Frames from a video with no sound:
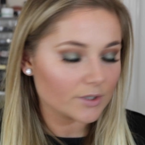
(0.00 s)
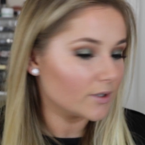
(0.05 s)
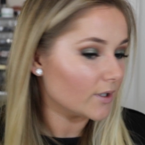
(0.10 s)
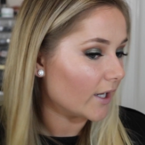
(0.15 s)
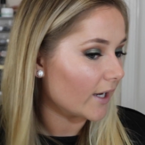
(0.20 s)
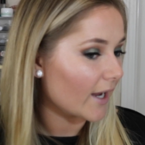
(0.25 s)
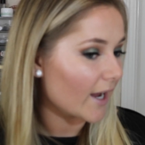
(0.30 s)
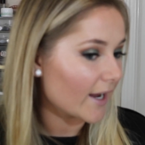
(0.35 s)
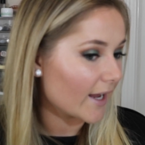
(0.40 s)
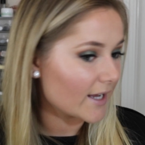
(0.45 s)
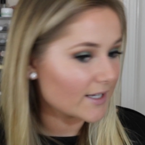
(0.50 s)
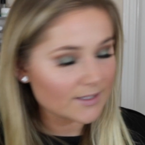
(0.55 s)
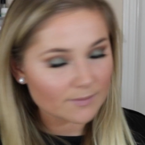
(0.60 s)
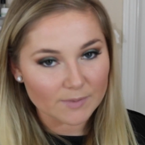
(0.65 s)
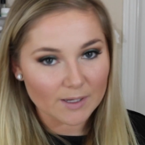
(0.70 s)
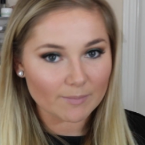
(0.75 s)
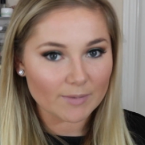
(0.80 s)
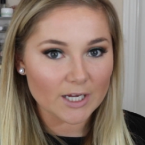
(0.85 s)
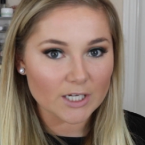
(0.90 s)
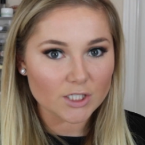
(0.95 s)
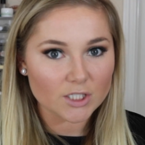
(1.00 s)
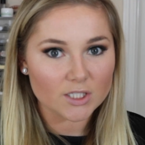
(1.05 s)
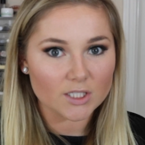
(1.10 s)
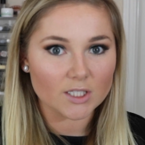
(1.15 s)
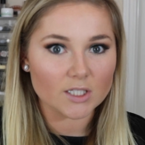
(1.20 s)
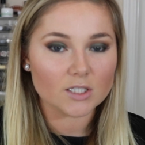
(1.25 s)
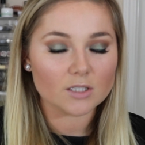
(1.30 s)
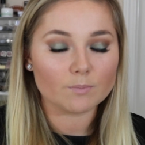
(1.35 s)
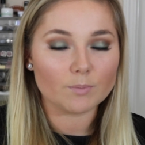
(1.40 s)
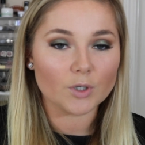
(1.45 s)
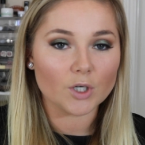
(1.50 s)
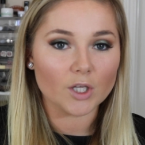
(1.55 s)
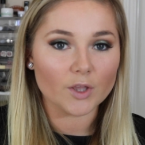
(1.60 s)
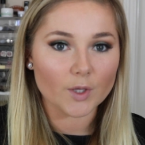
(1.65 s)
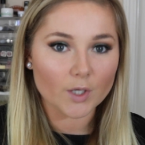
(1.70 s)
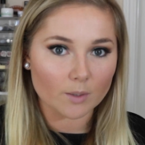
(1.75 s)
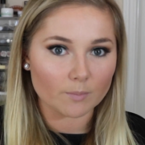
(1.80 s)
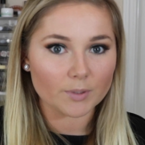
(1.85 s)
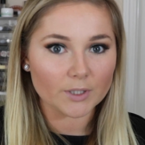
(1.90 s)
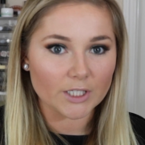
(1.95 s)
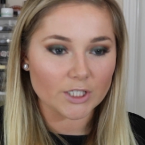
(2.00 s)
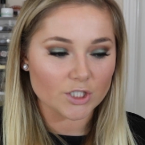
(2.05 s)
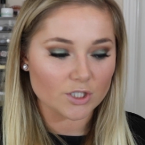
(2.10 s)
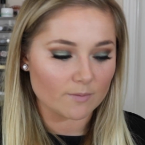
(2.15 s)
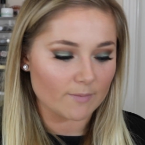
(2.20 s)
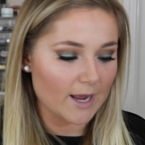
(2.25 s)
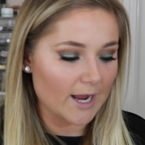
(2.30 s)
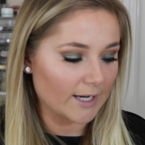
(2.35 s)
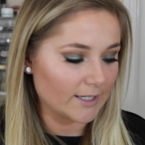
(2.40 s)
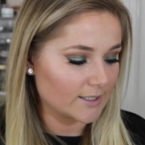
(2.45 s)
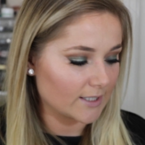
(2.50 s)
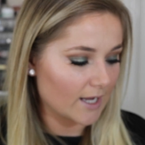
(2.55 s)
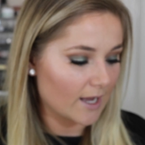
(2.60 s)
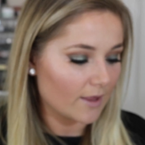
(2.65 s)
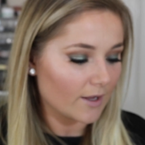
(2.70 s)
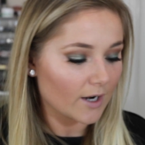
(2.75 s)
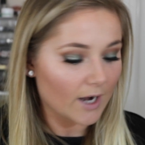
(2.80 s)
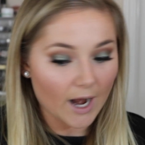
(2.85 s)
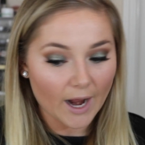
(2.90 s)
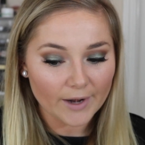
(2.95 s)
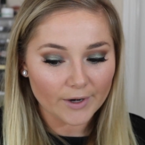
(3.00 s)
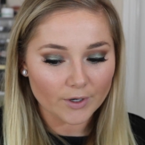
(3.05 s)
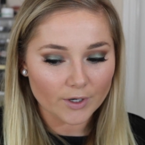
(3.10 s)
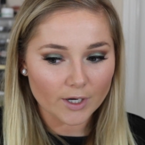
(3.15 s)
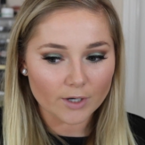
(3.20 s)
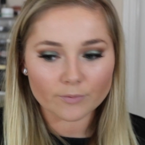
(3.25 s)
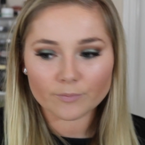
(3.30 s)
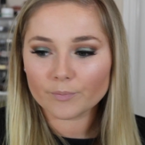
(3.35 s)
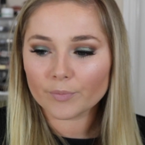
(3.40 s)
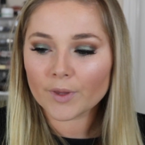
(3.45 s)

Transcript: Like I guess maybe I just need to put the complete shebang together. I don't know.